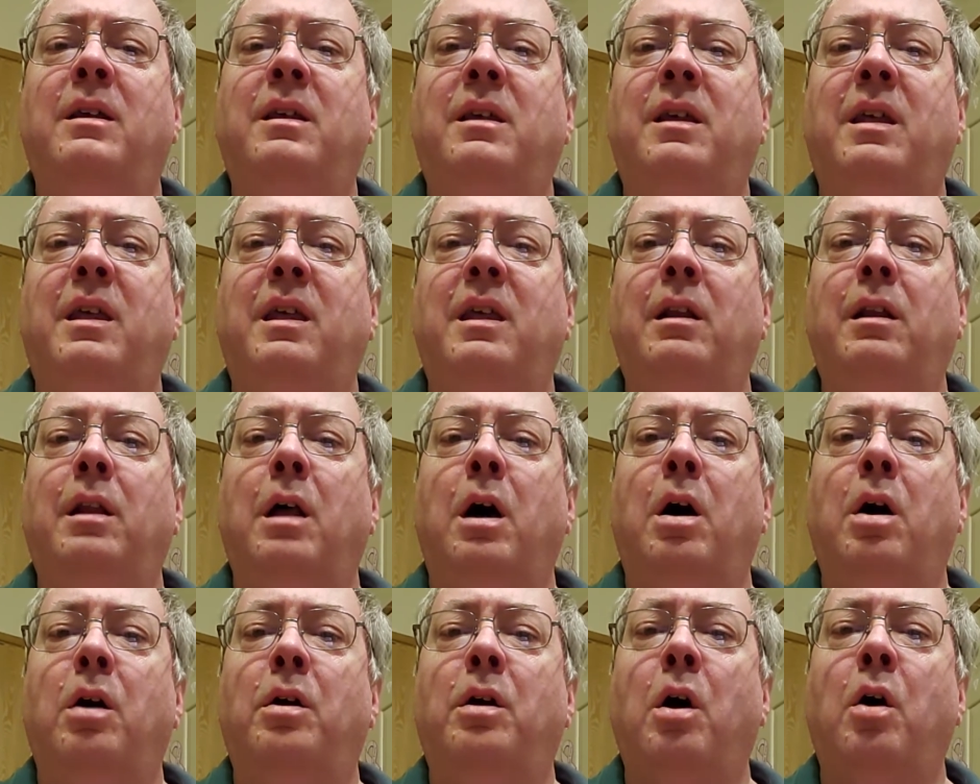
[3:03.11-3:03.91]
Key
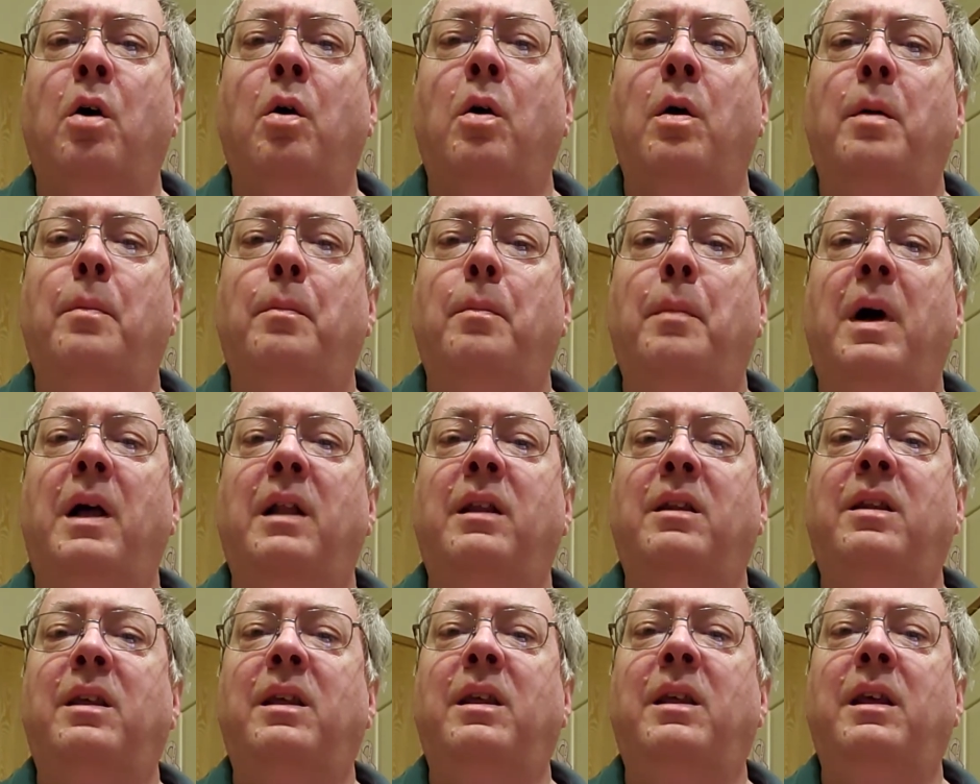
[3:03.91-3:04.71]
Largo,
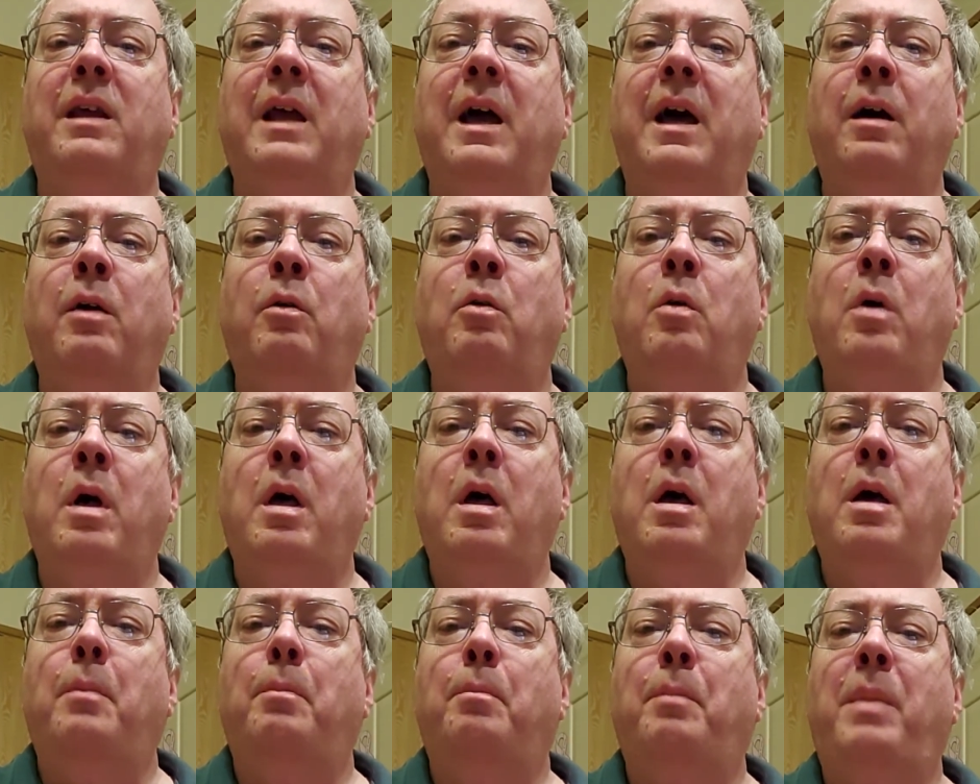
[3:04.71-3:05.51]
Montego,
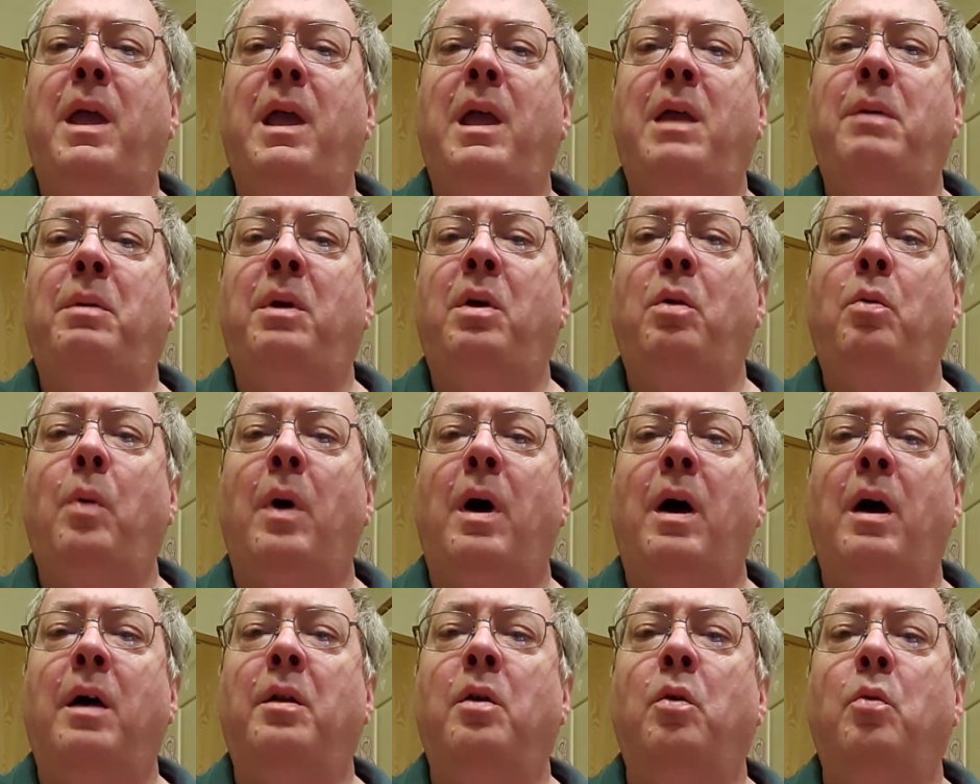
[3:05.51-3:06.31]
baby,
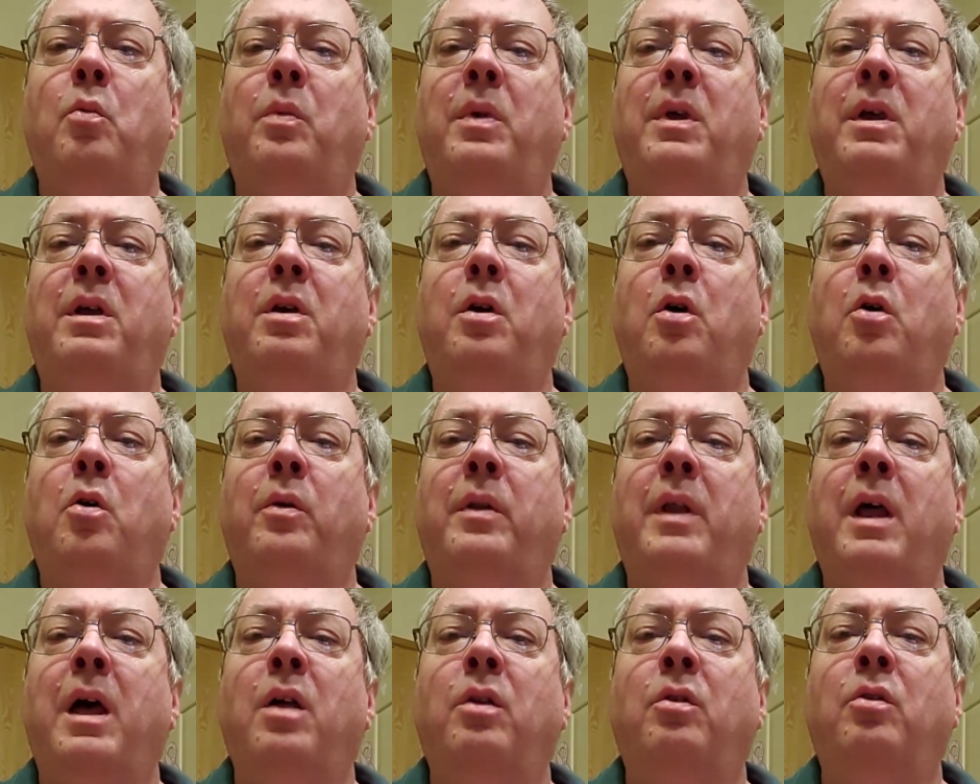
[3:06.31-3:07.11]
why don't we go
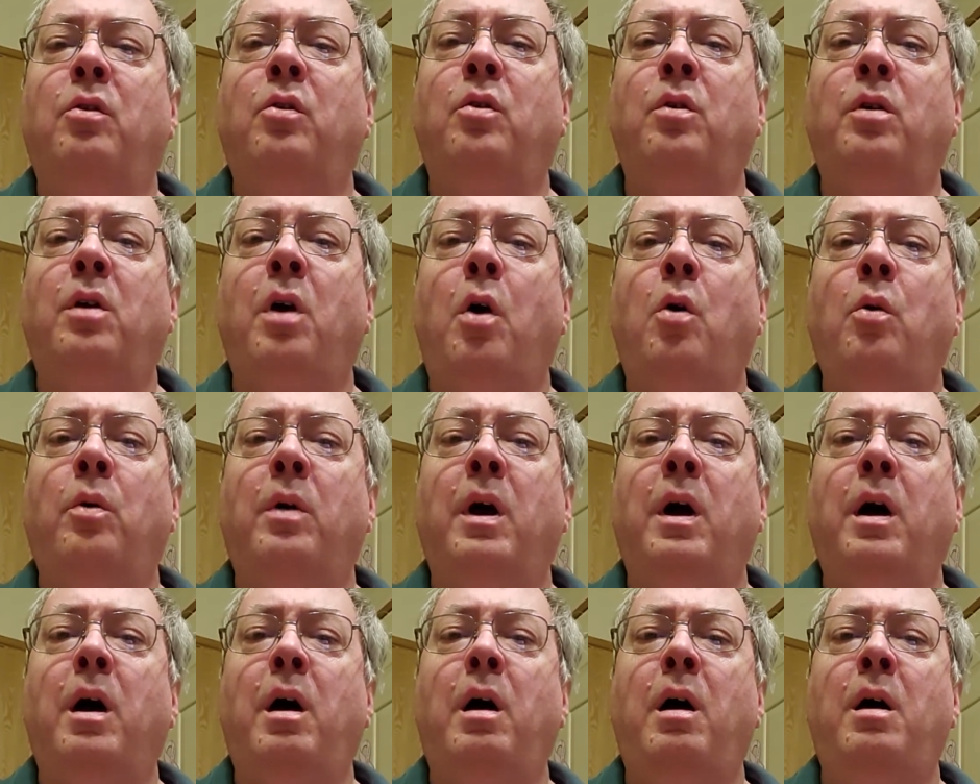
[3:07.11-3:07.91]
down to
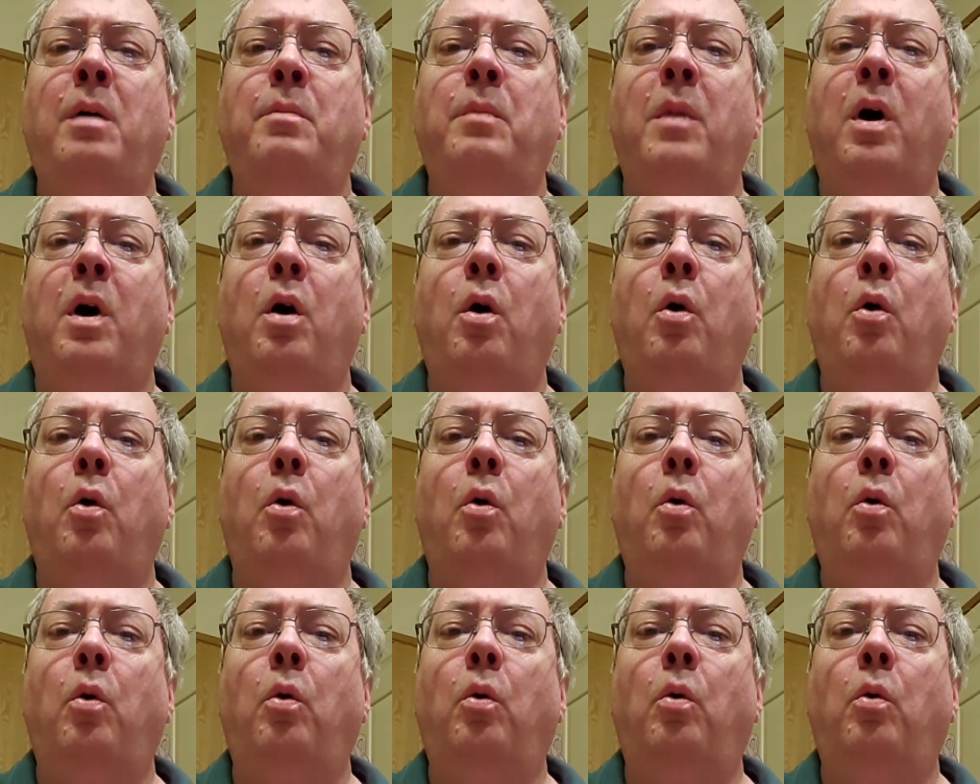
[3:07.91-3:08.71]

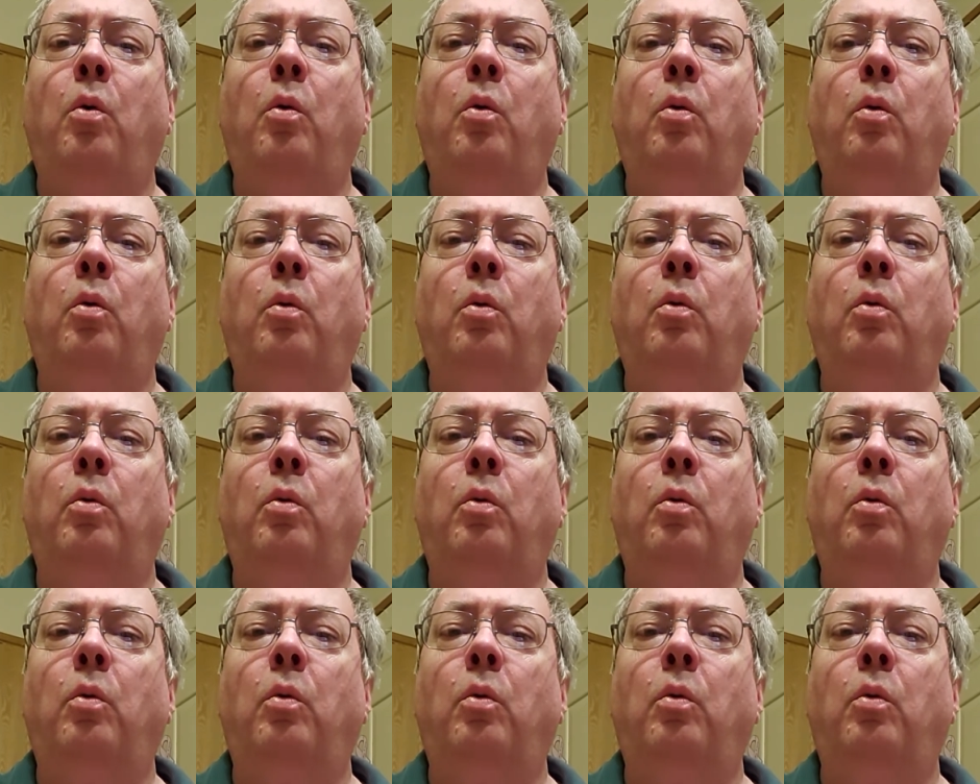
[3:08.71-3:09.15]
Kokomo?